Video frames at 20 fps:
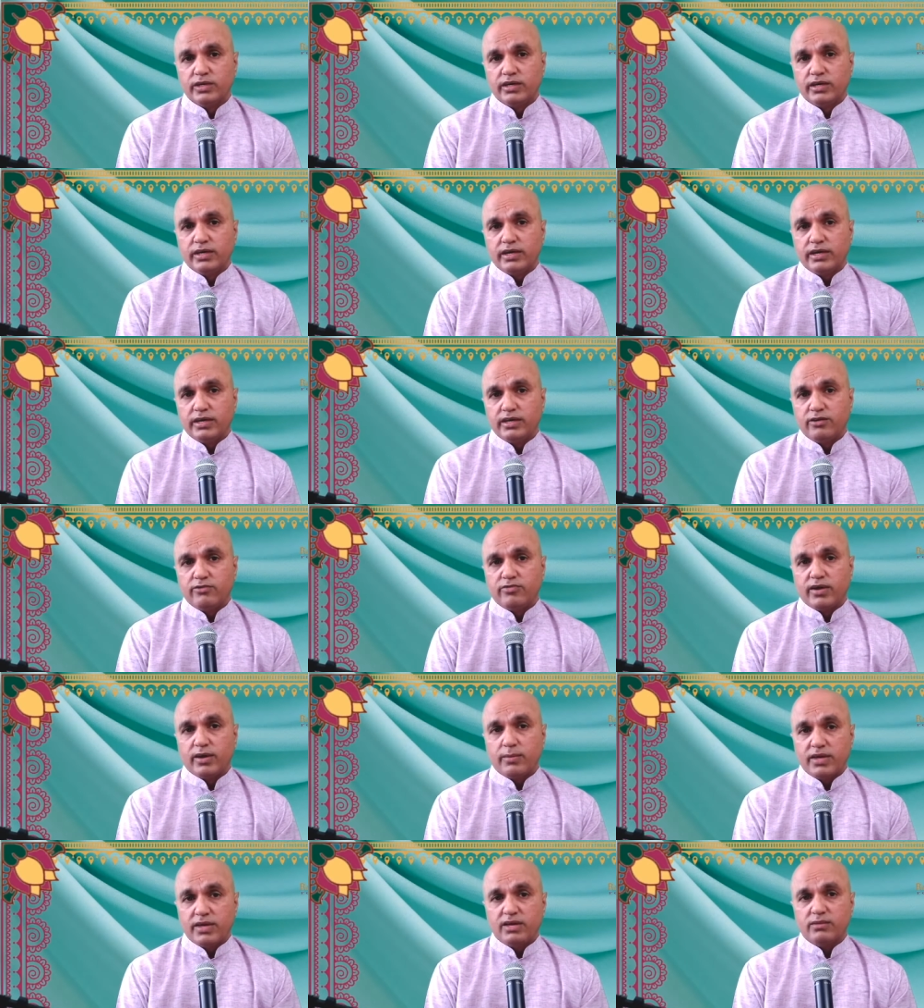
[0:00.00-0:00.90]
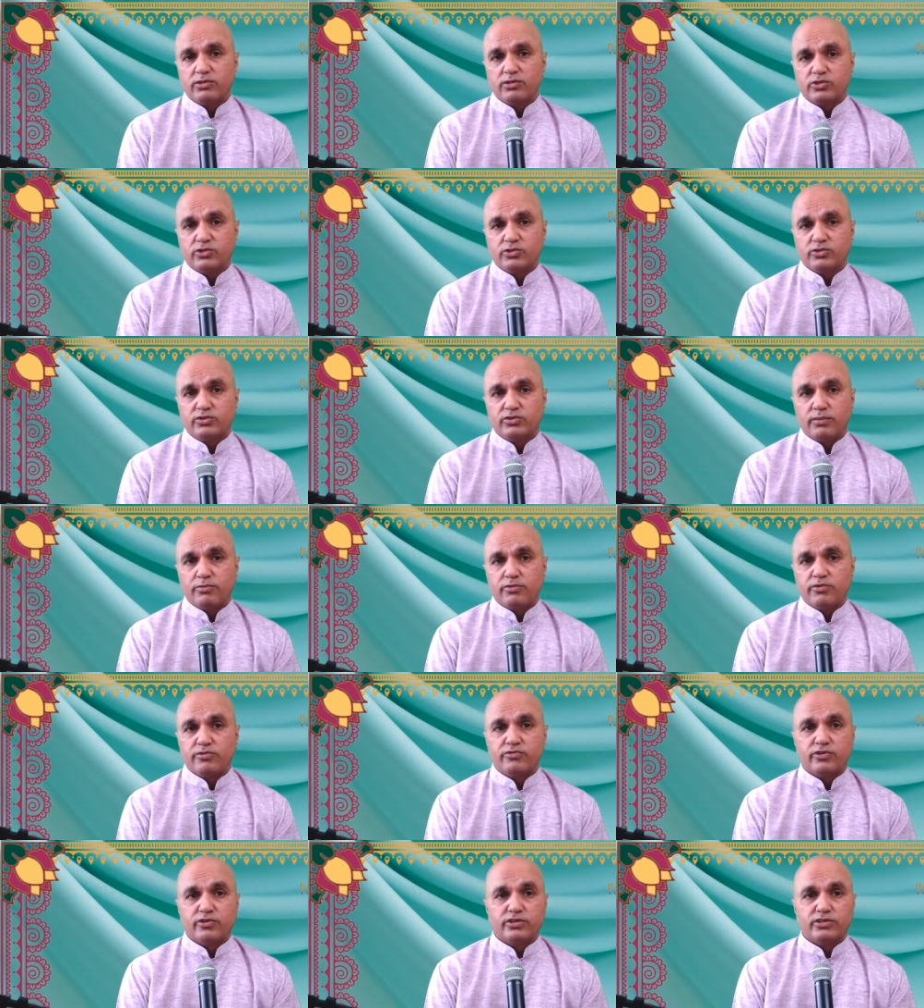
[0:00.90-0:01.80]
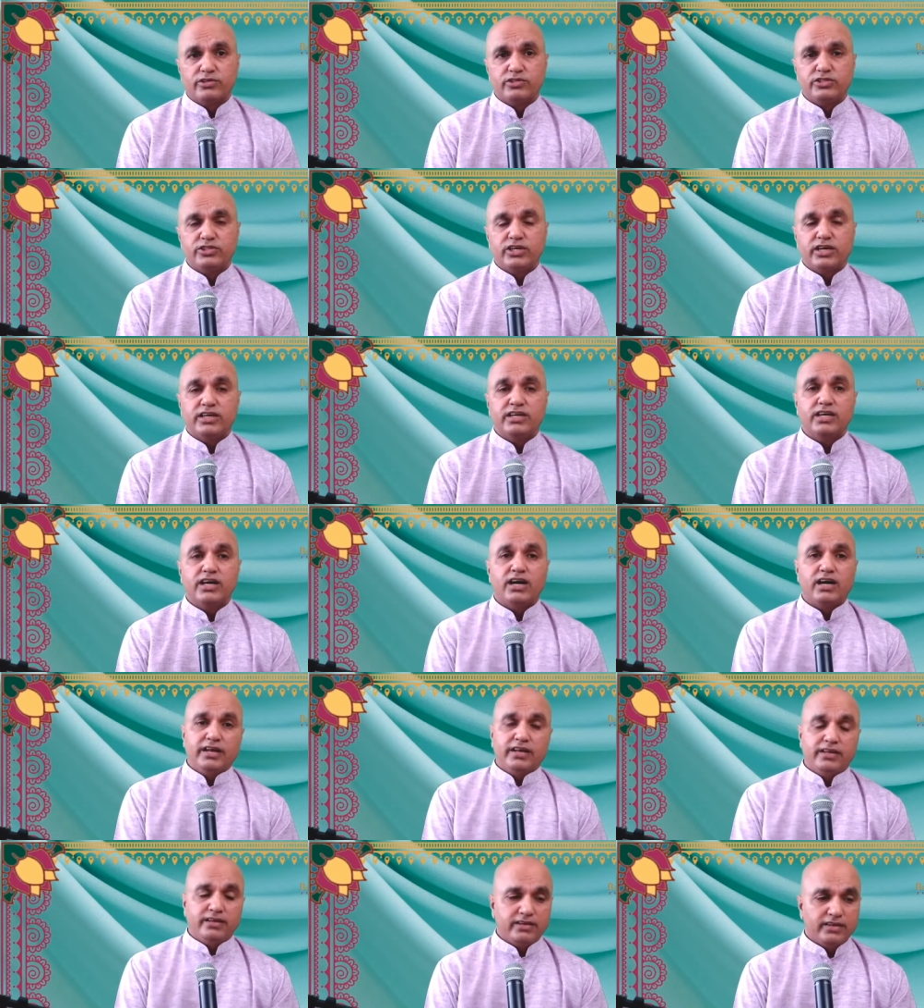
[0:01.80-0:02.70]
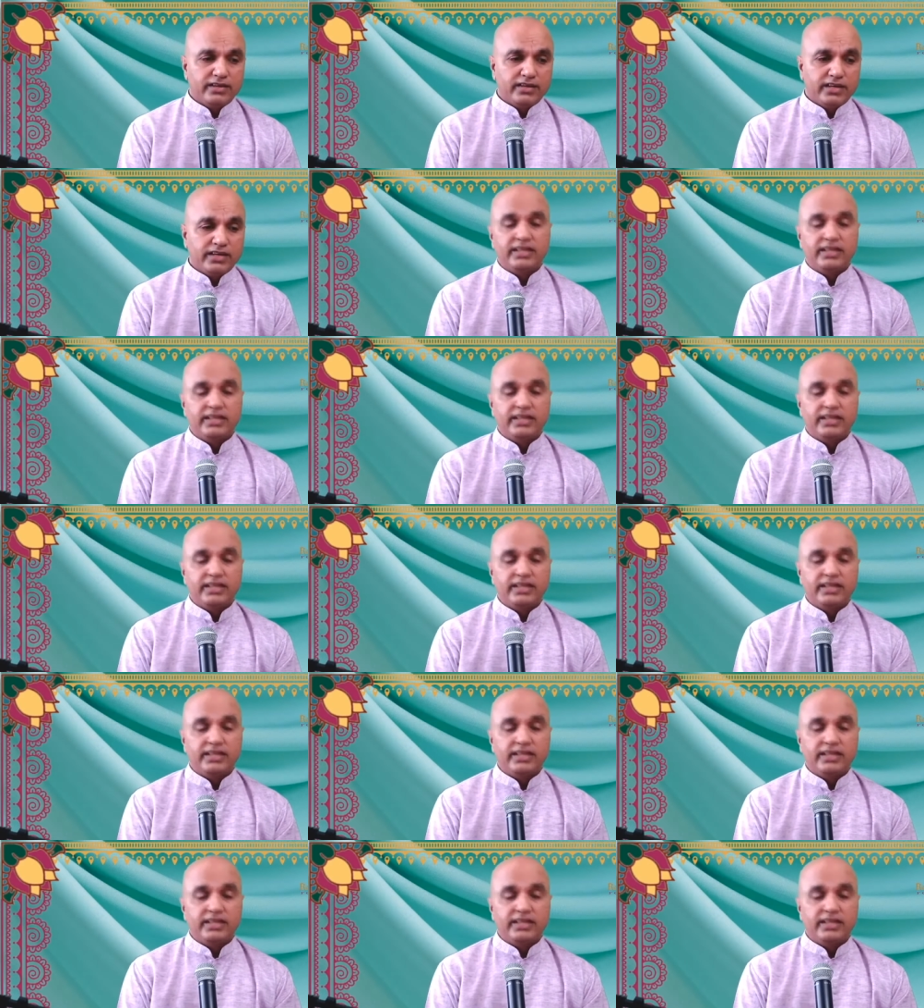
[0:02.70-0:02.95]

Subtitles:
I prefer to join God in his abode